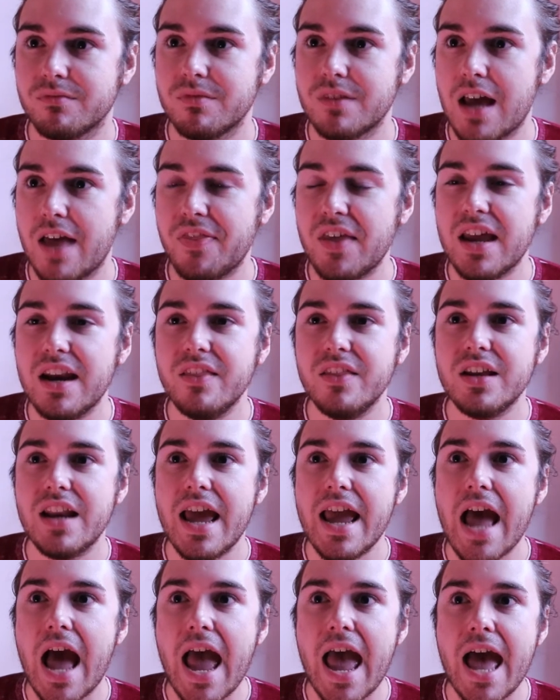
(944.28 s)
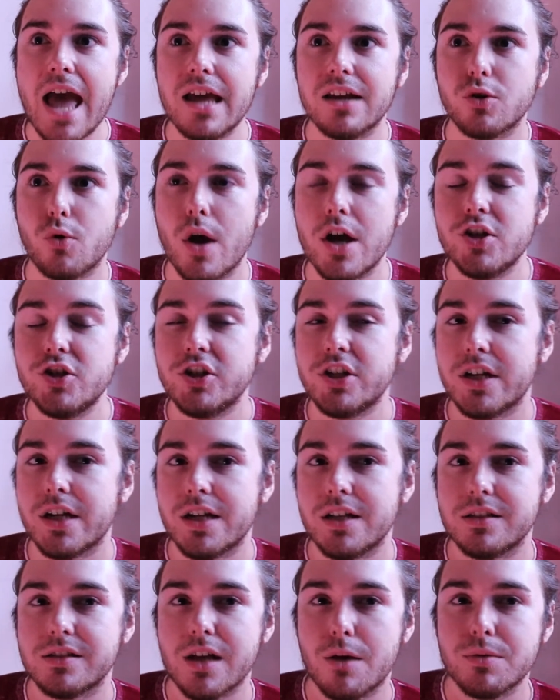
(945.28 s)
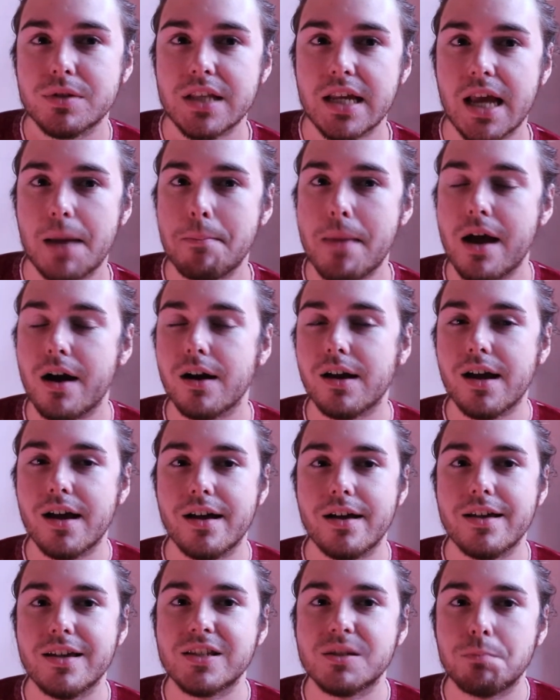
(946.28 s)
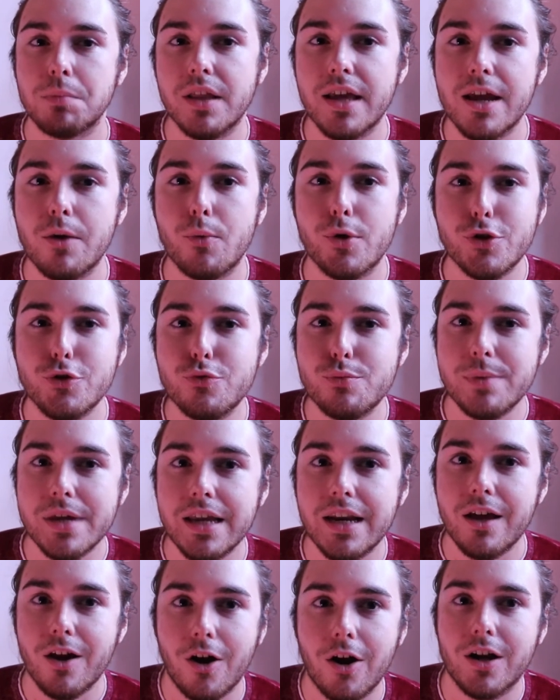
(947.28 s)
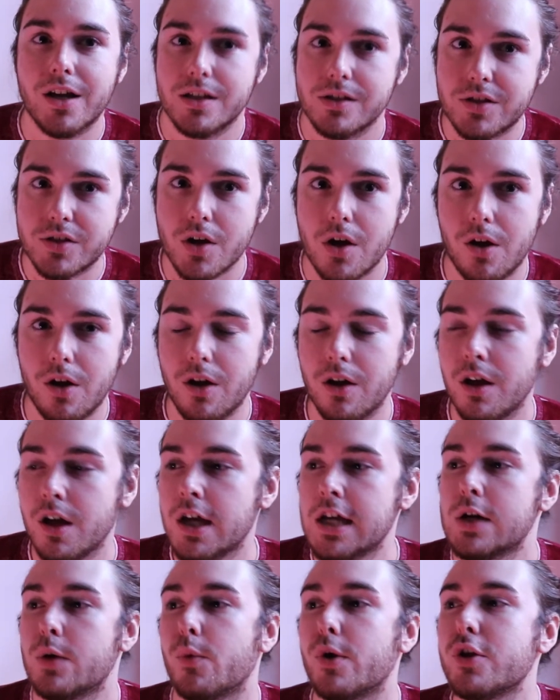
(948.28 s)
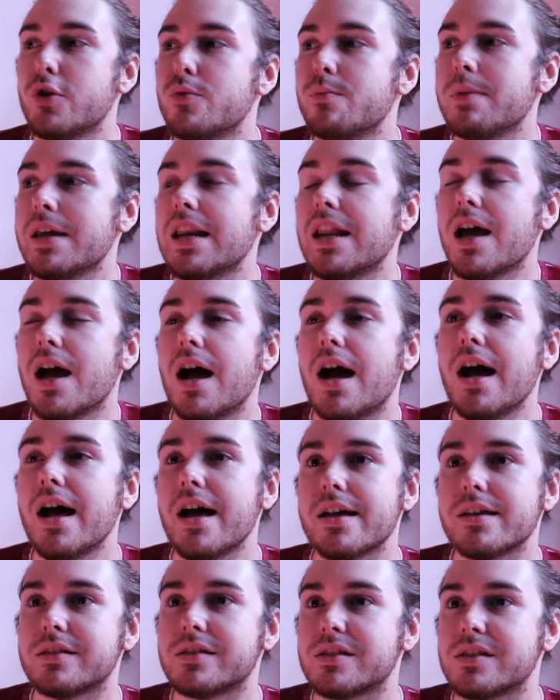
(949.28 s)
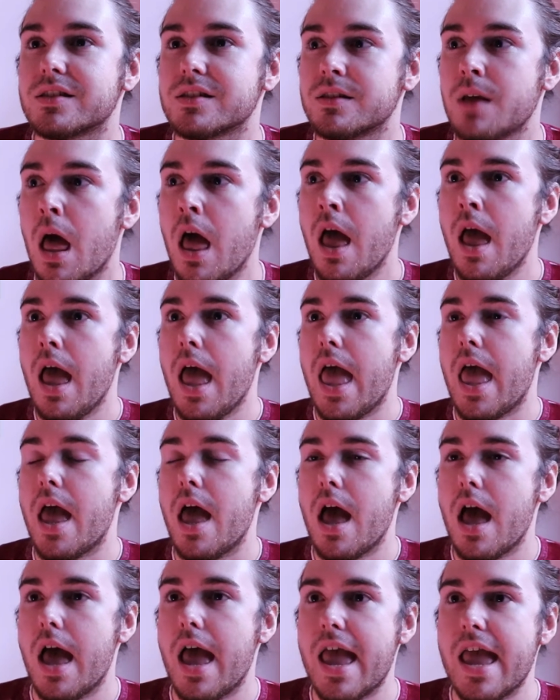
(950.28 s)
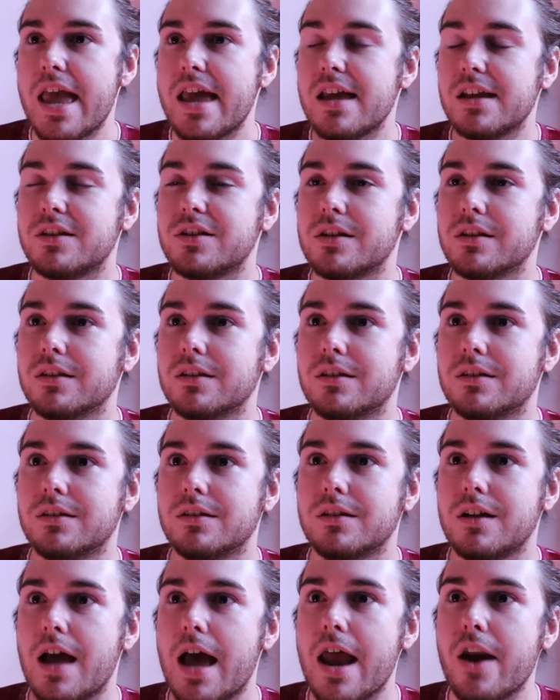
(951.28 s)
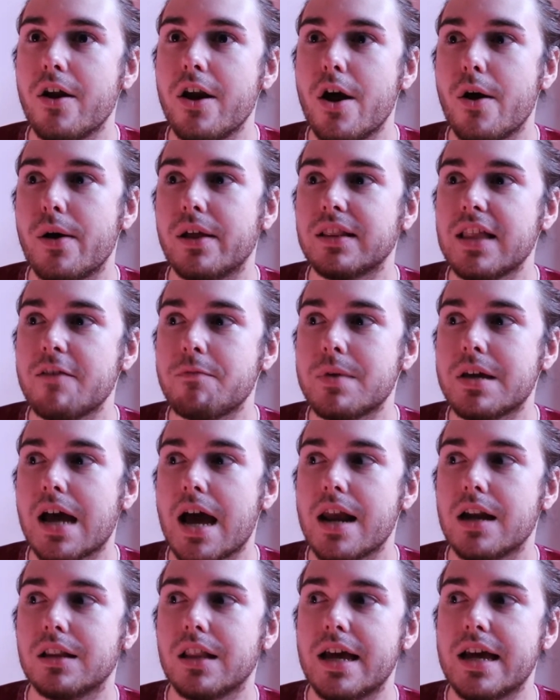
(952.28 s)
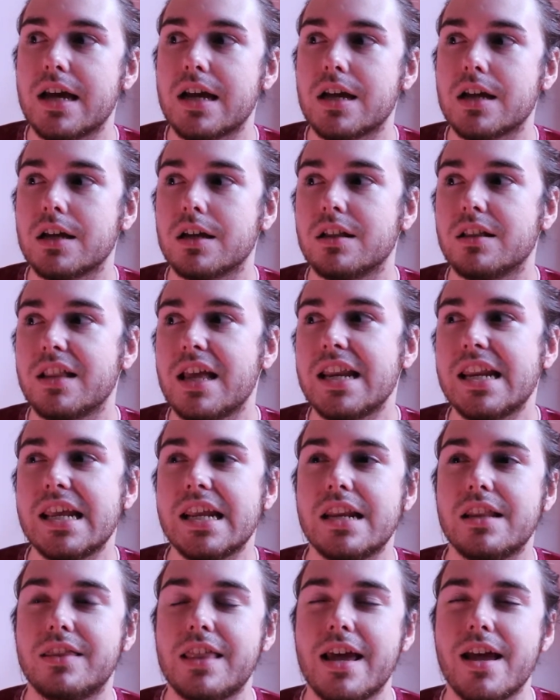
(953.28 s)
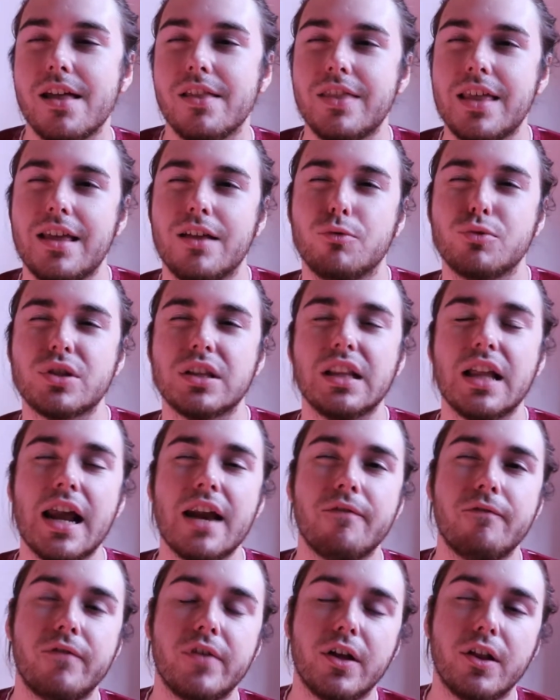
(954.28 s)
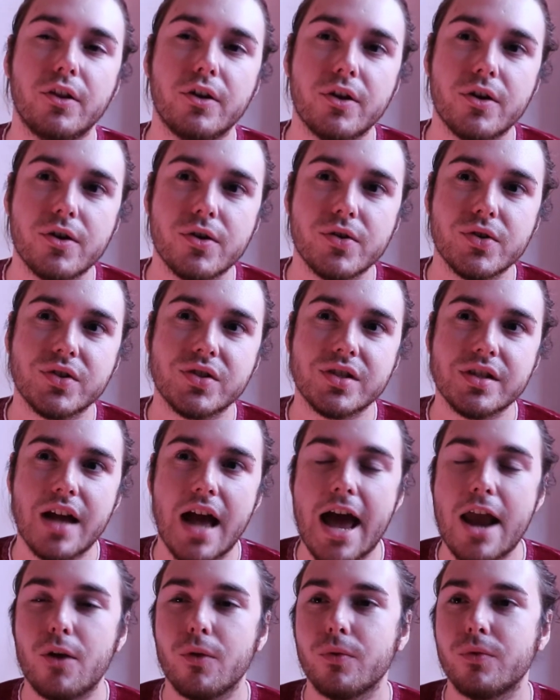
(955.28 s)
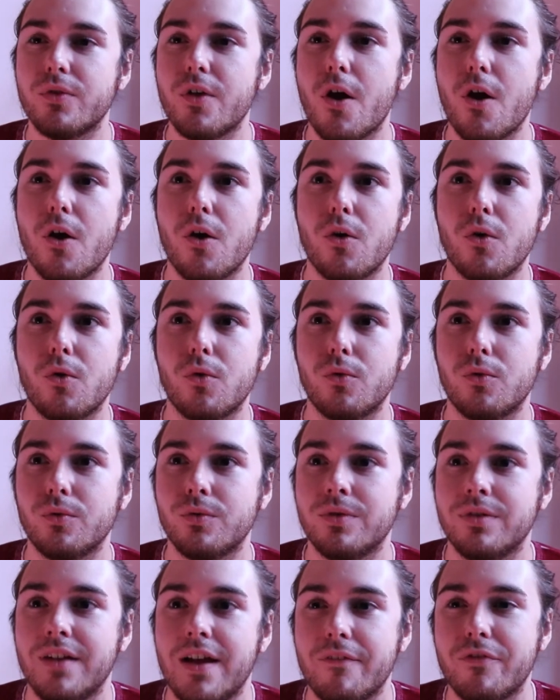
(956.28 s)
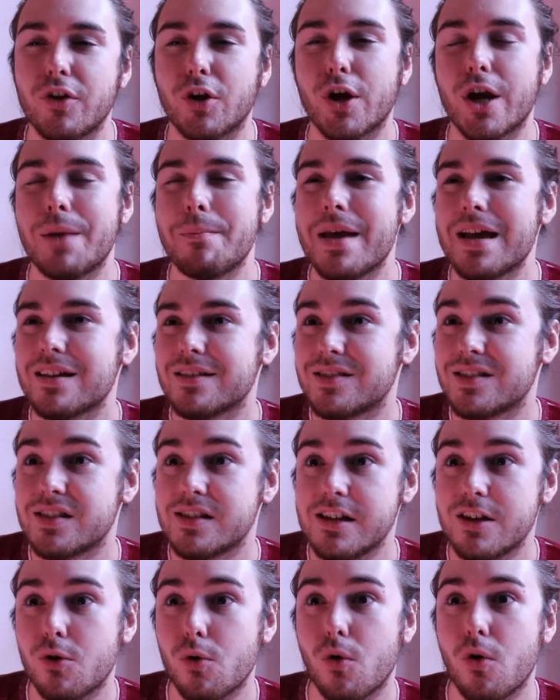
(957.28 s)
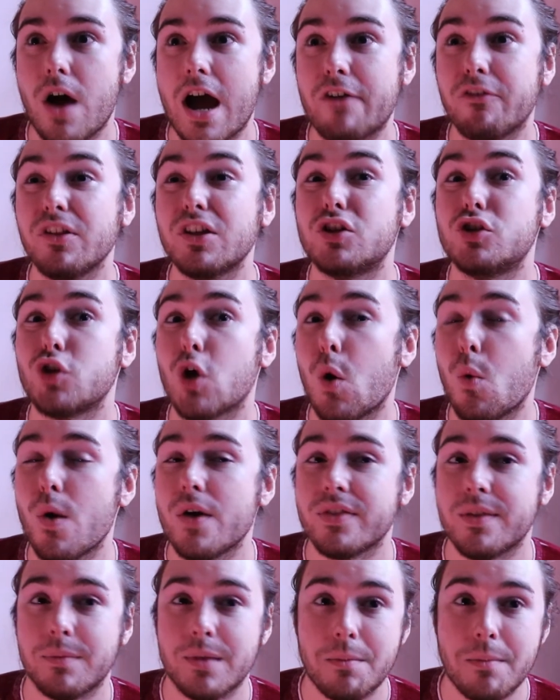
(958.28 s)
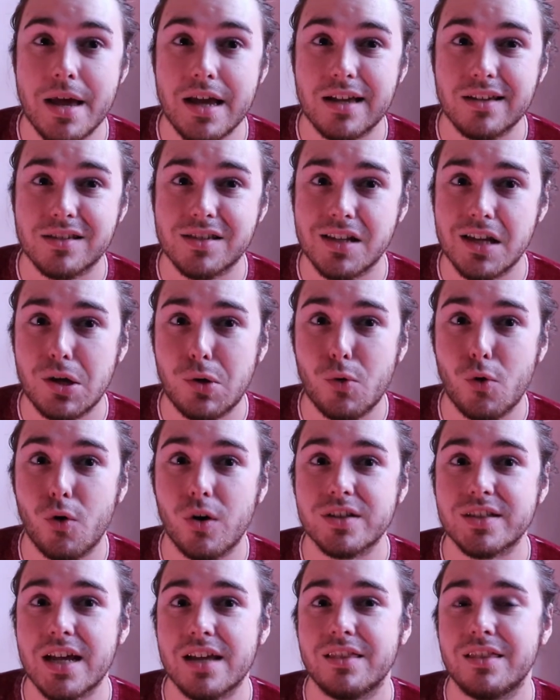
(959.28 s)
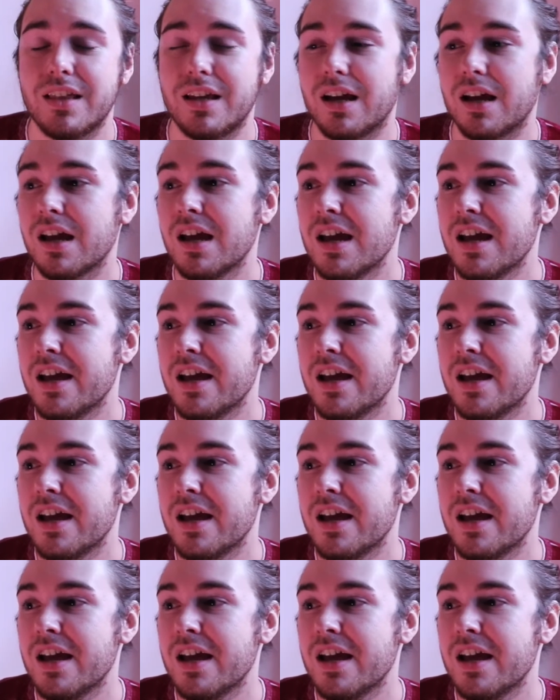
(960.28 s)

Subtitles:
at the end of the day, I had questions. I was like, America, explain. What do you mean at Arkansas? What do you mean at us? I don't know. It left me kind of like, there was a lot of fillers. I don't know if they're going to make a sequel. I really don't want them to make a sequel because I think